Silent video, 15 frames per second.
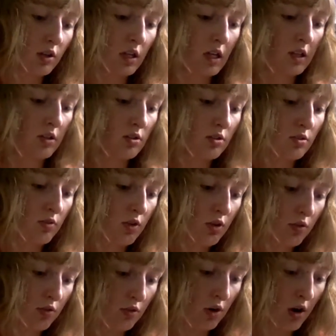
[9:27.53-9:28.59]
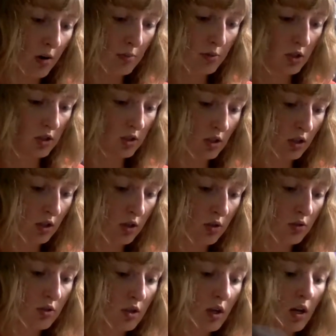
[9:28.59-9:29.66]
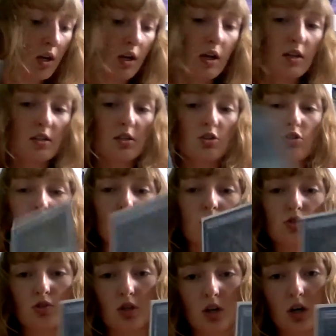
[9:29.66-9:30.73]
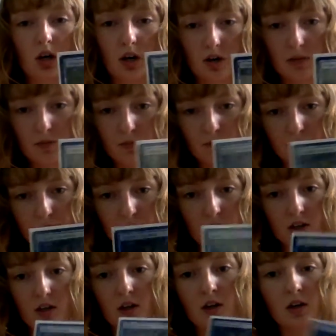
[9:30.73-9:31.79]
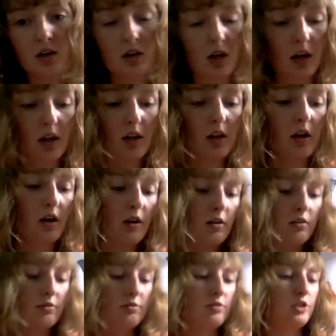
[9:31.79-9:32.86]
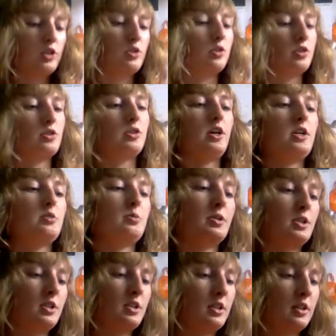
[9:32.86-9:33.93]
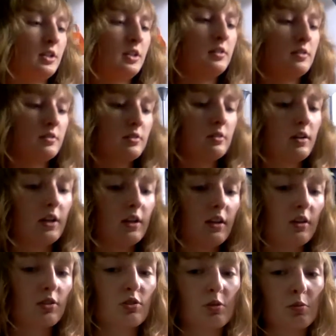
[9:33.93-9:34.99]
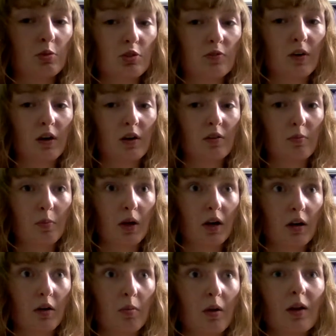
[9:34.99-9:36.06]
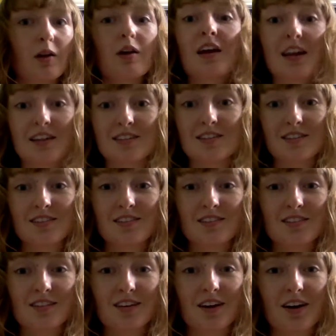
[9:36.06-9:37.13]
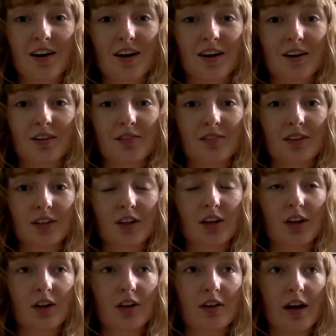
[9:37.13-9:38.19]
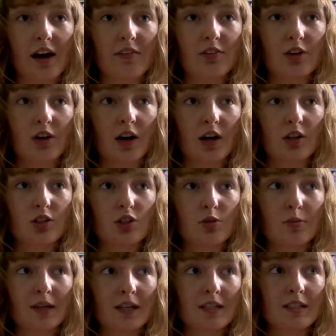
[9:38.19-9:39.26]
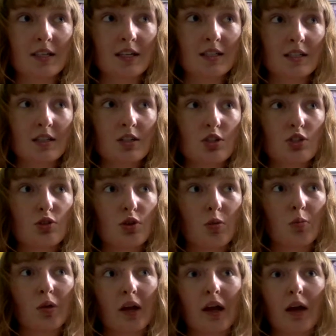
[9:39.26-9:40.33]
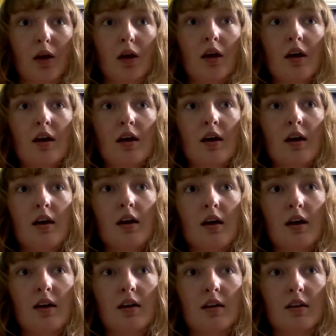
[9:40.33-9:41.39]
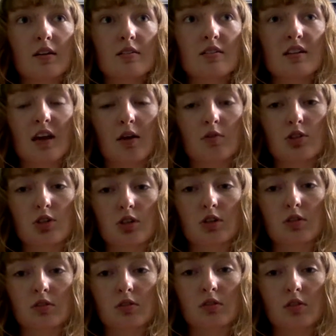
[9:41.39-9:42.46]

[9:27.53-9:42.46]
like. There's a few different options on those. This is a sorcery card. I love sorceries personally. I think they're so much better, but instants are really good to have in your hand too, because instants you can play in to counter